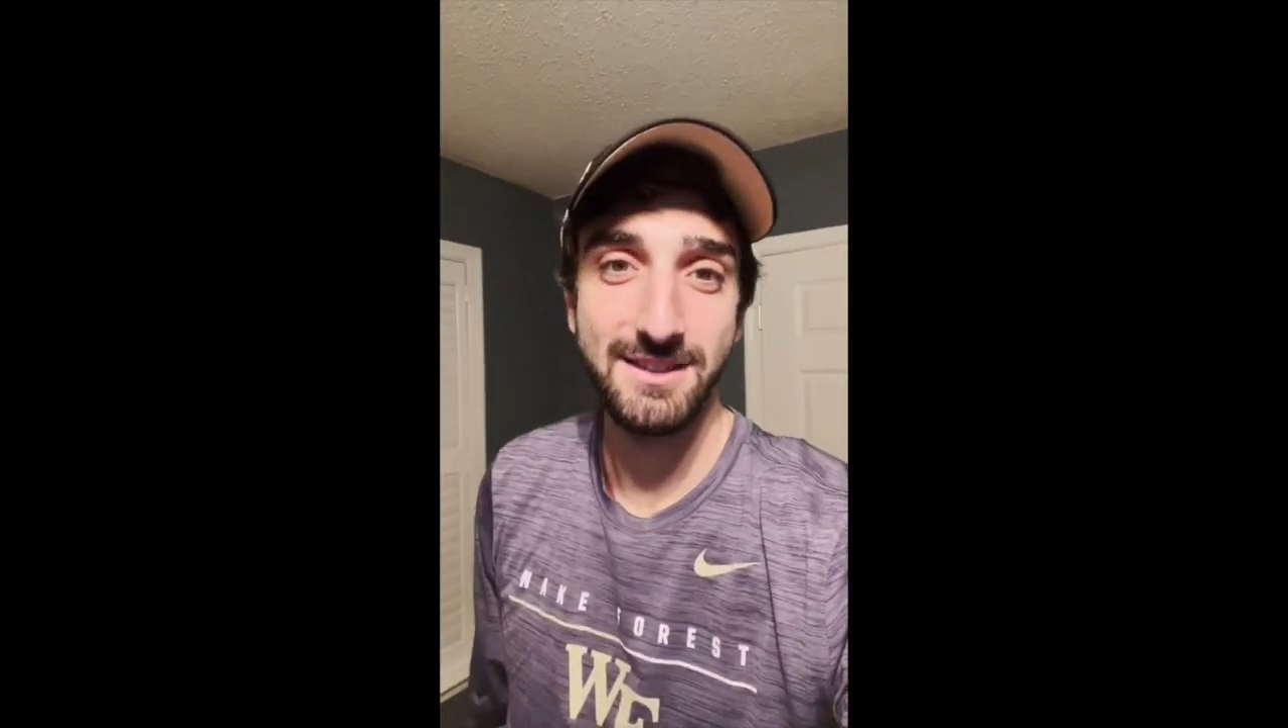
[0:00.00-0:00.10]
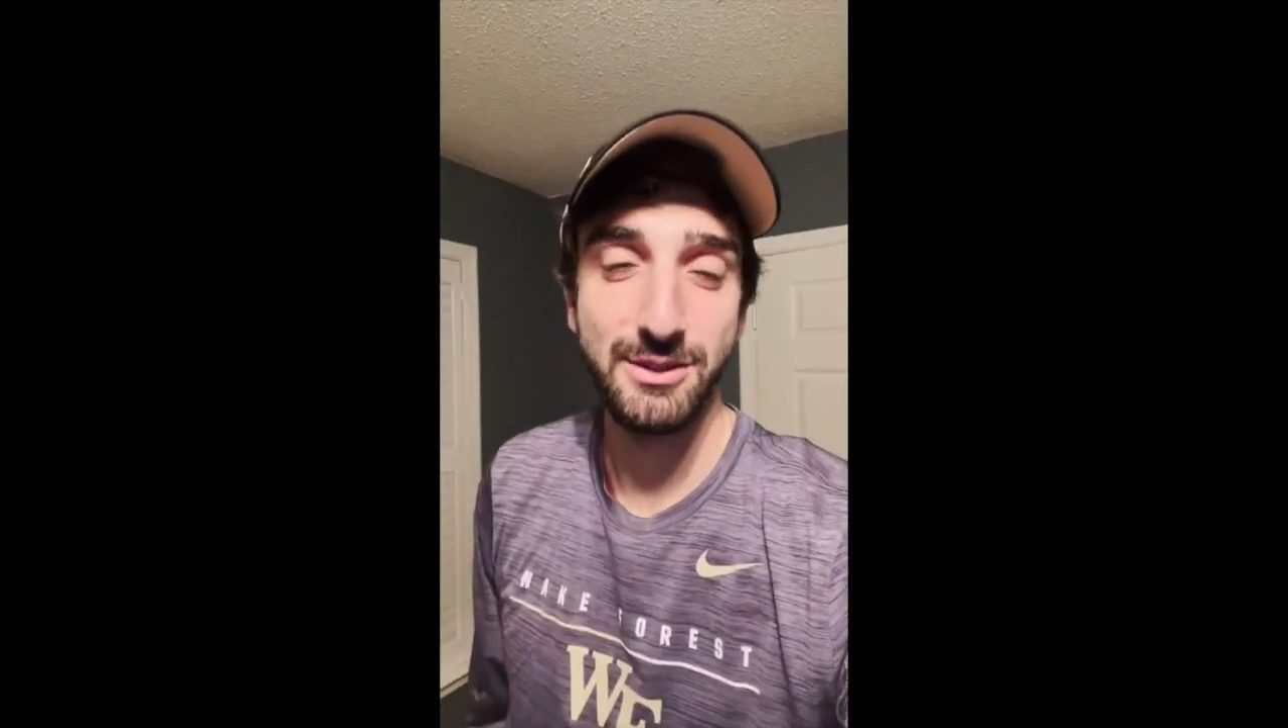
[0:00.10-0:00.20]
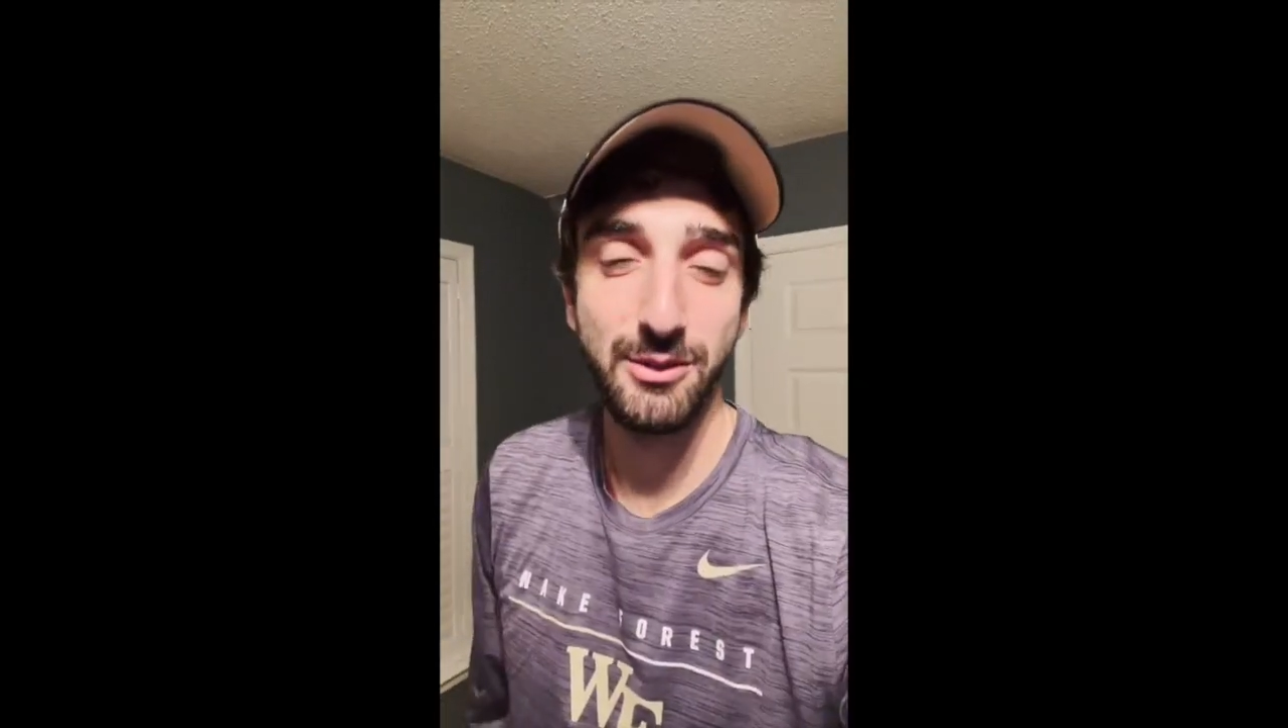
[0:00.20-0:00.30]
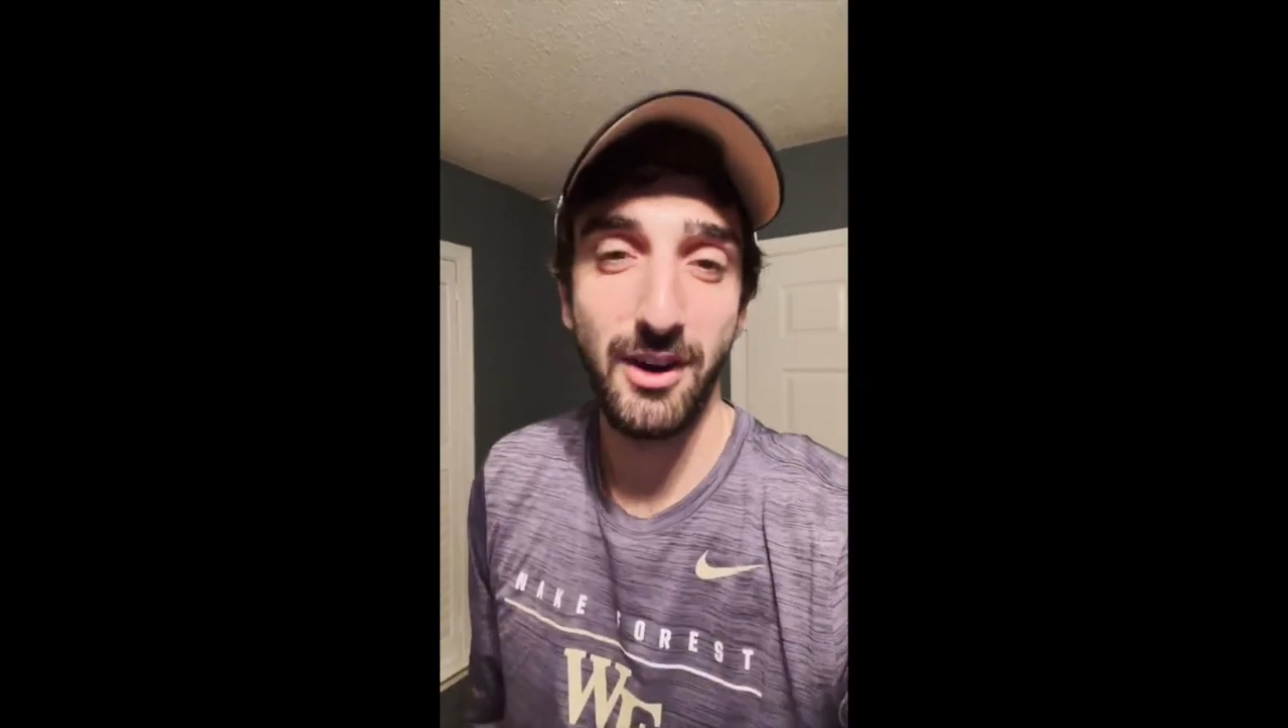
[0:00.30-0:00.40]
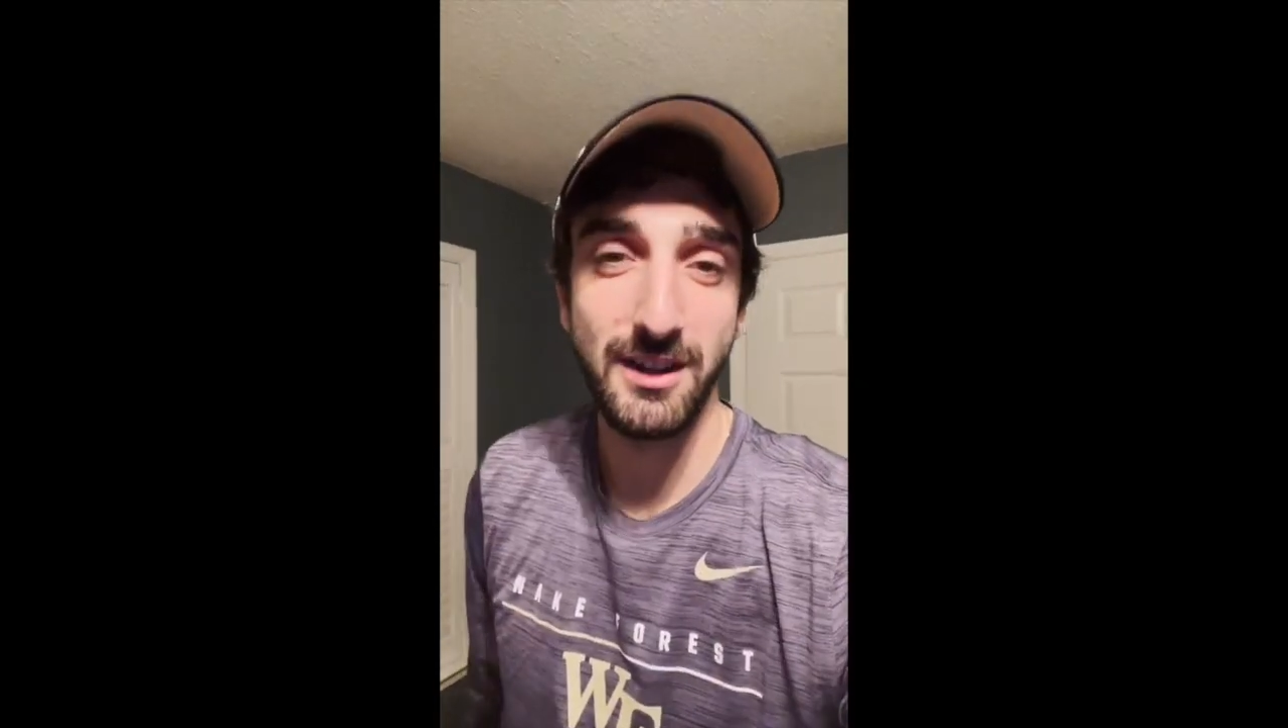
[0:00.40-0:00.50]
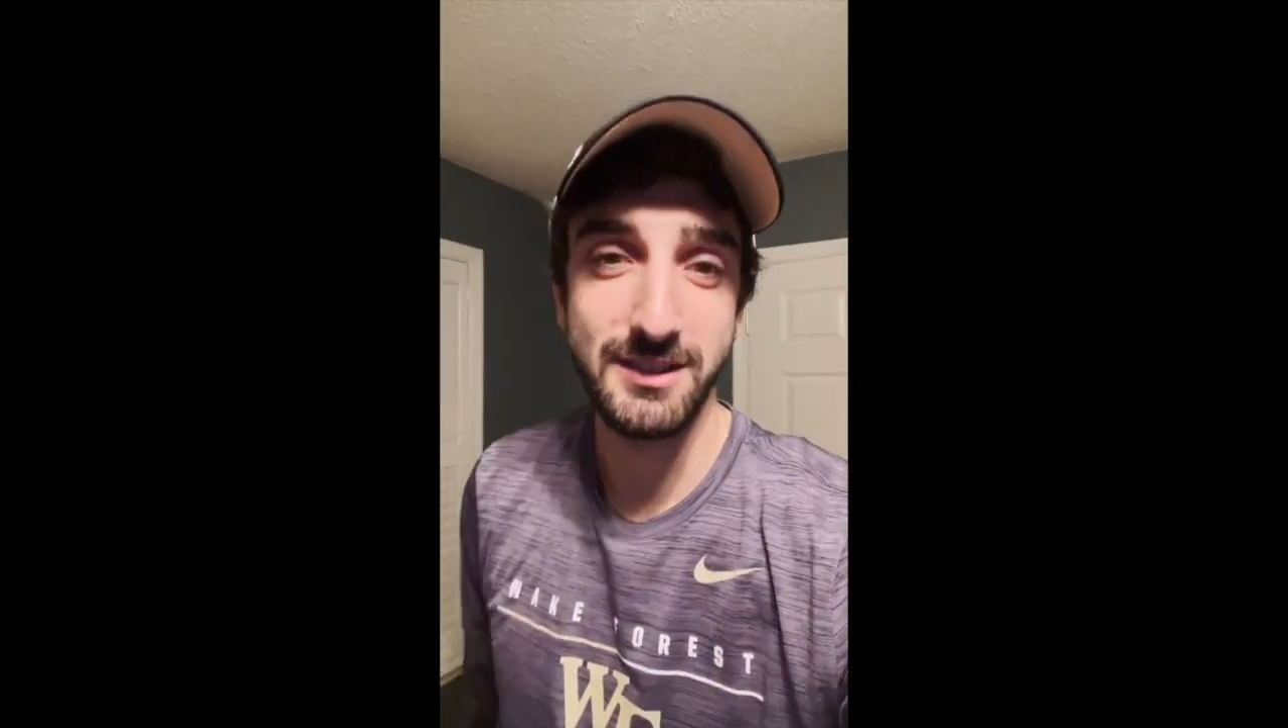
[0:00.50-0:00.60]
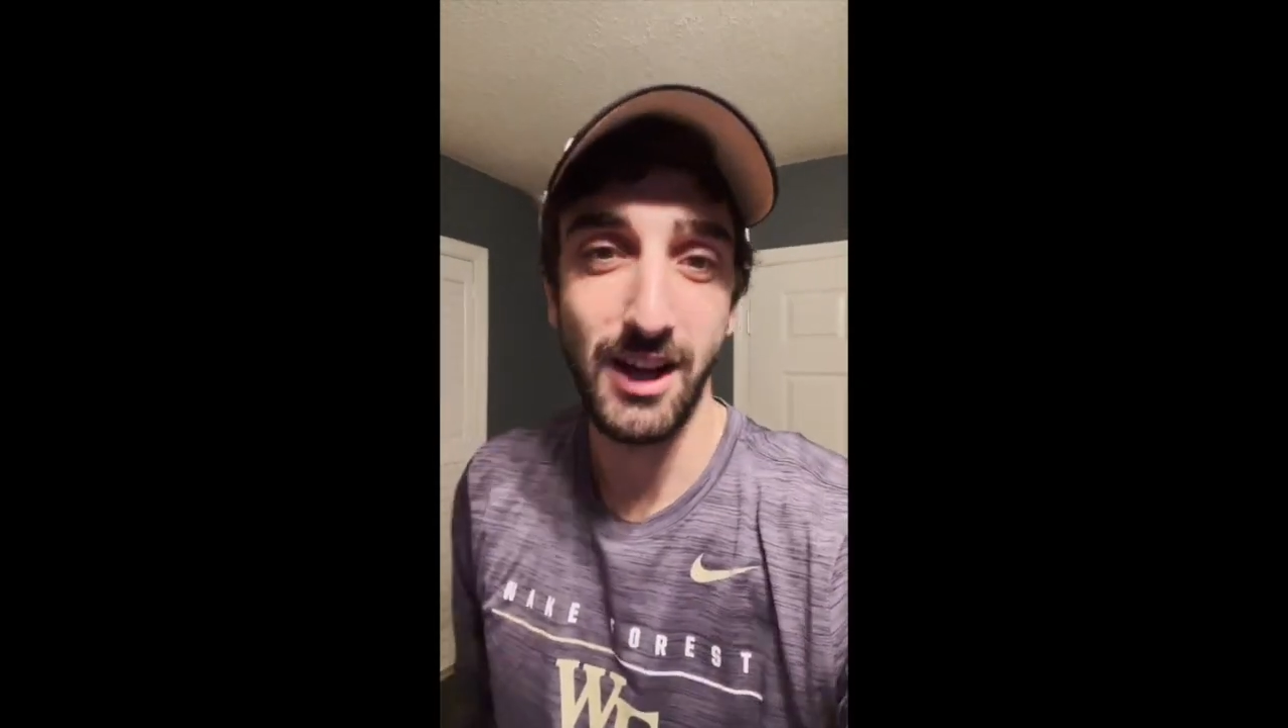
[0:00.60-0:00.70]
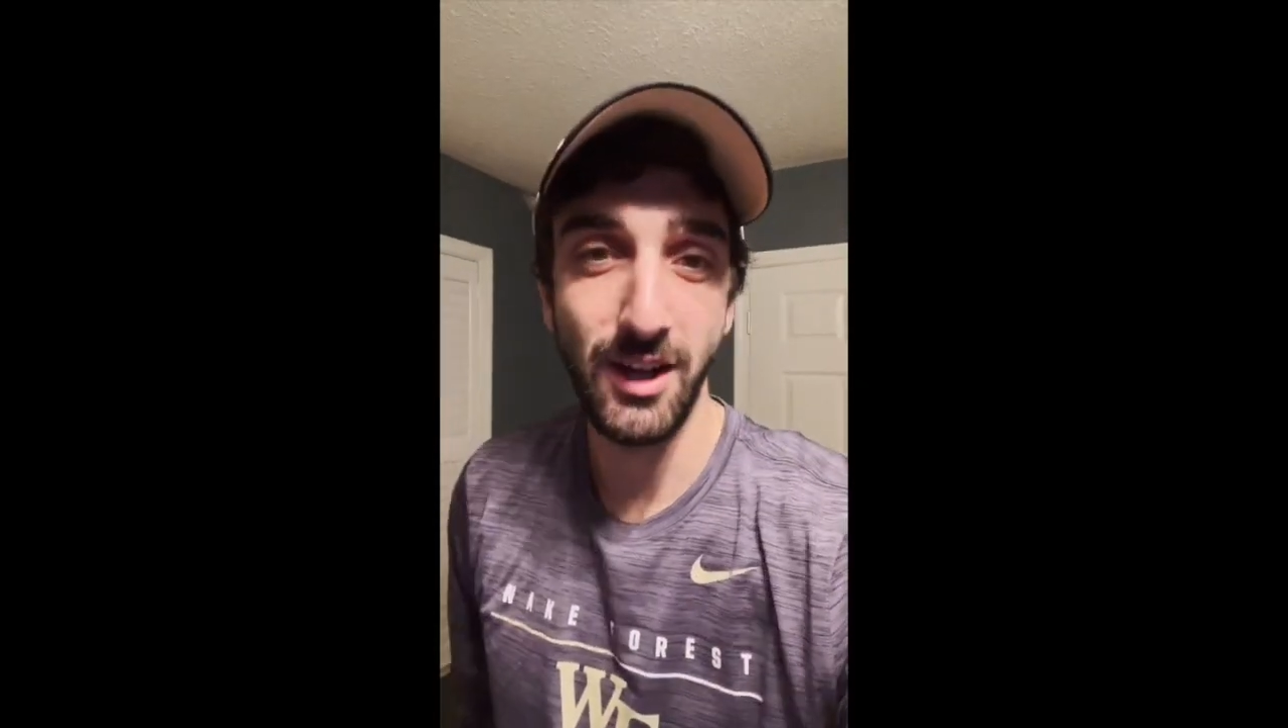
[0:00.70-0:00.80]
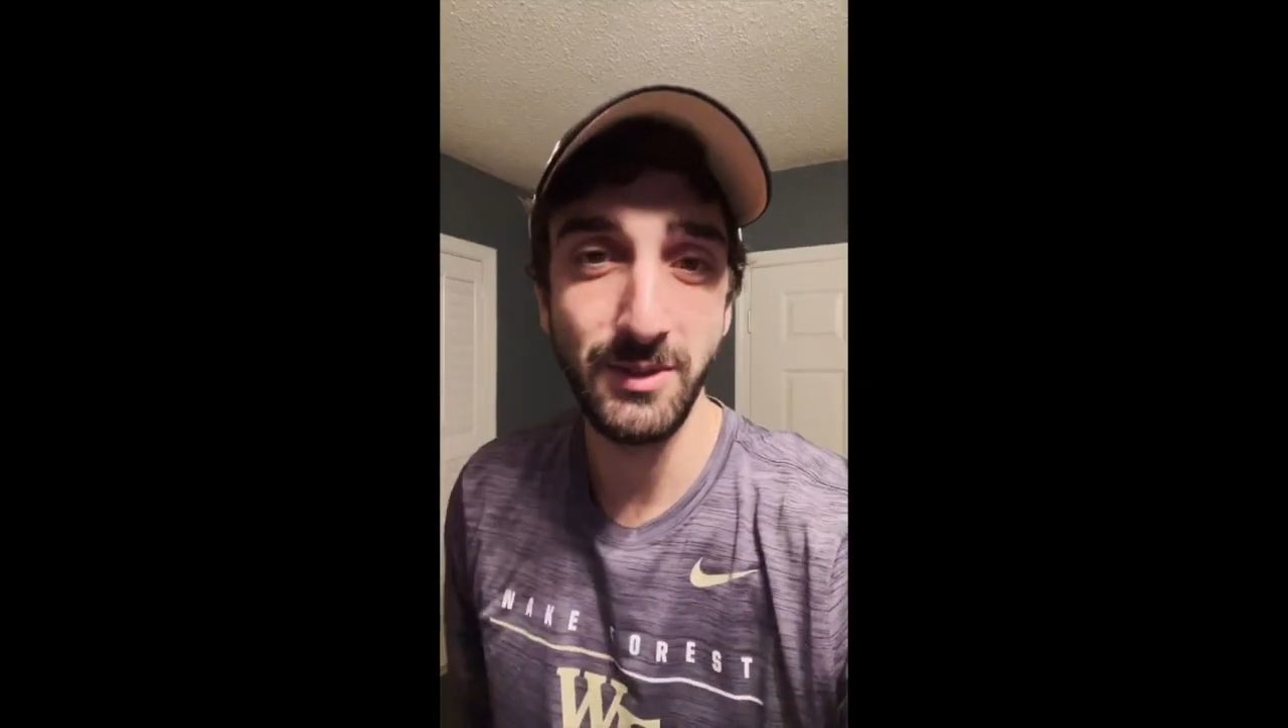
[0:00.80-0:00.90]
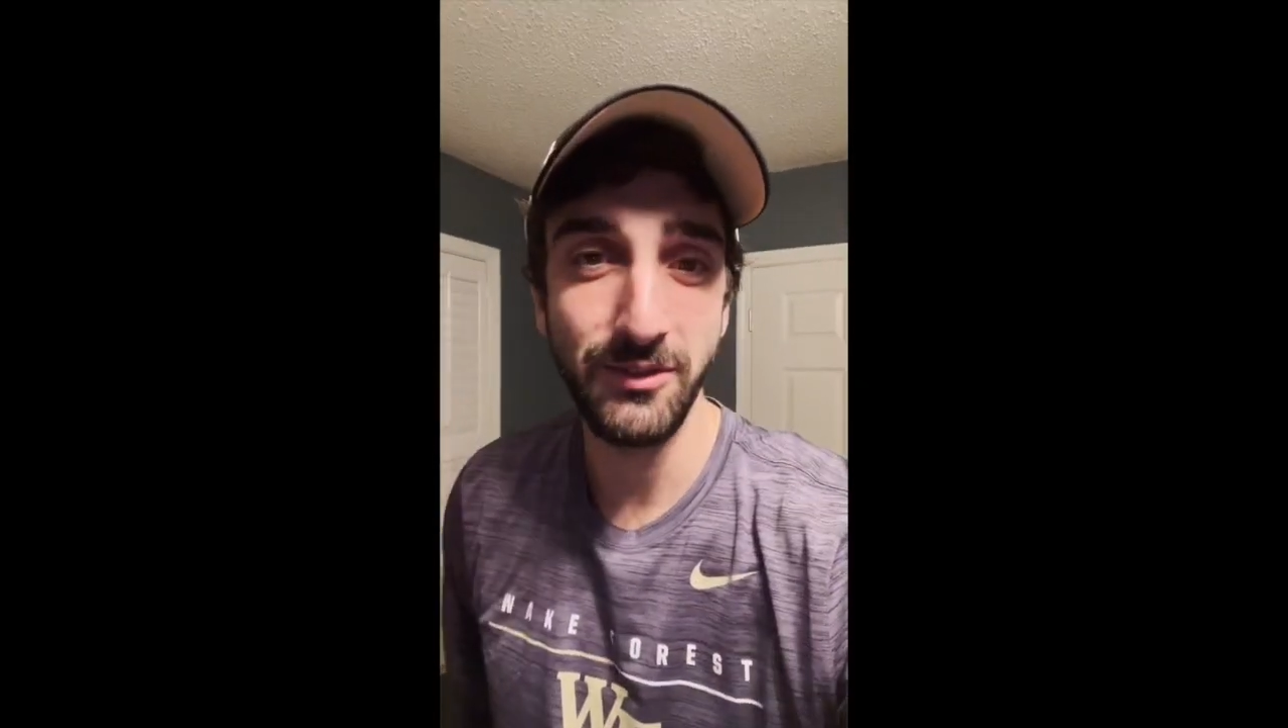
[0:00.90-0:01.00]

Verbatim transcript: it's Yuval Solomon